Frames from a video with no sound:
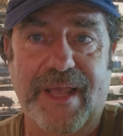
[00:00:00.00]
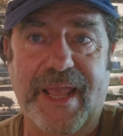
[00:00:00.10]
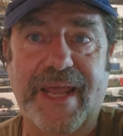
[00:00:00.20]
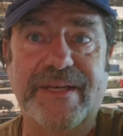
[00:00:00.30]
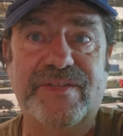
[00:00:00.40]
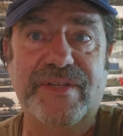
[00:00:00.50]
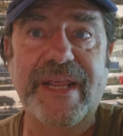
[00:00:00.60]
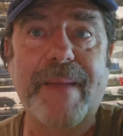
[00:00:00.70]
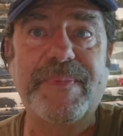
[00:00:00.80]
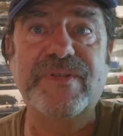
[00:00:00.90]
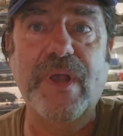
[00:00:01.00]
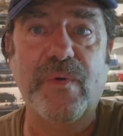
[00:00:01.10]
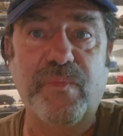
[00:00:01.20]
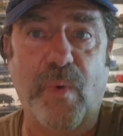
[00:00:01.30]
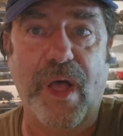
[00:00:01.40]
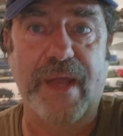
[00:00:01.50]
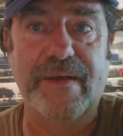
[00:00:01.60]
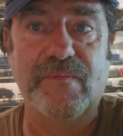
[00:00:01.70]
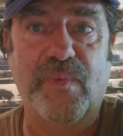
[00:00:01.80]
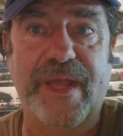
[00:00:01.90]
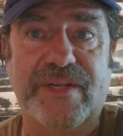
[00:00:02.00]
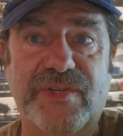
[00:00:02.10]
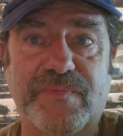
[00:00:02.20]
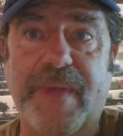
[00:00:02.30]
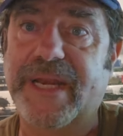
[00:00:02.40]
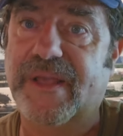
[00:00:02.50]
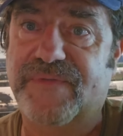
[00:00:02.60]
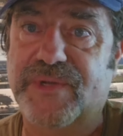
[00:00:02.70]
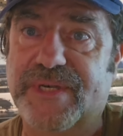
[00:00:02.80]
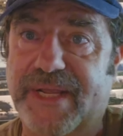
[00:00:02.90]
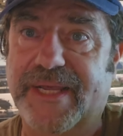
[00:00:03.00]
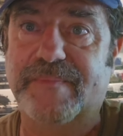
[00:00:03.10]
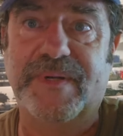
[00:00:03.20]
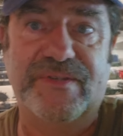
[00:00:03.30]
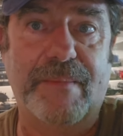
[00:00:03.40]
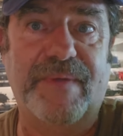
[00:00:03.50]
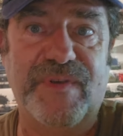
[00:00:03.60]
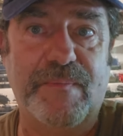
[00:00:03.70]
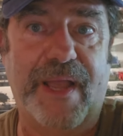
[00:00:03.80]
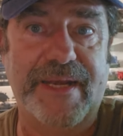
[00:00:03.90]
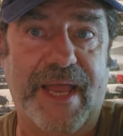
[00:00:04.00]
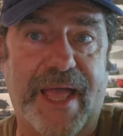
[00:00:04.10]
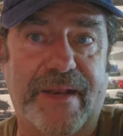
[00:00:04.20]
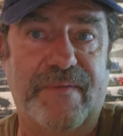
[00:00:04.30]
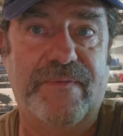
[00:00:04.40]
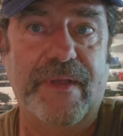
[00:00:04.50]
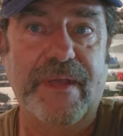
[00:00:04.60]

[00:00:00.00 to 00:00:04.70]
And to see episode 1, which many of you did, but some of you might not have,